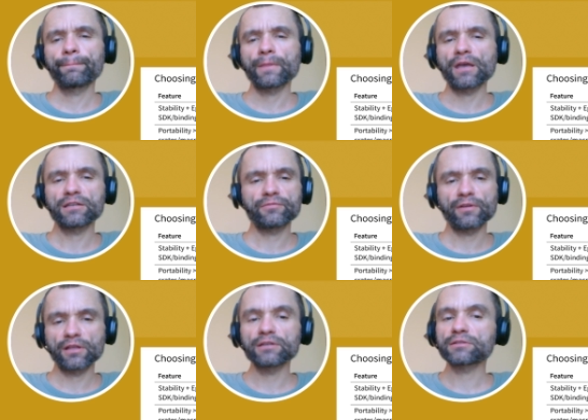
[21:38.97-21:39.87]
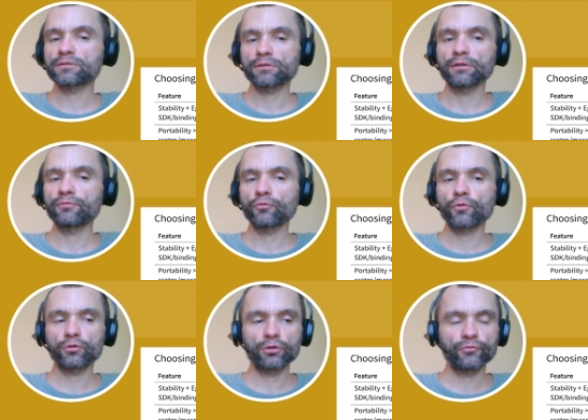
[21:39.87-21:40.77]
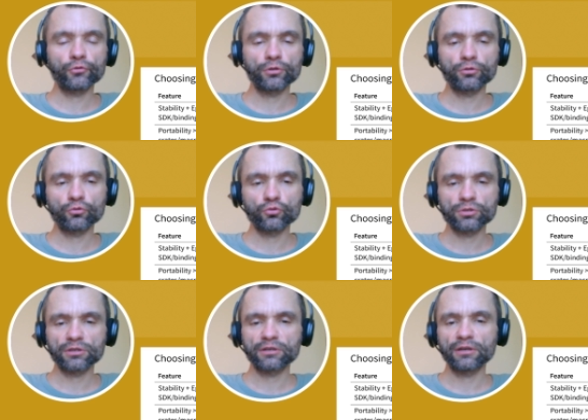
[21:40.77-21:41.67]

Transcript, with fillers: as well as if you want if you need to use a,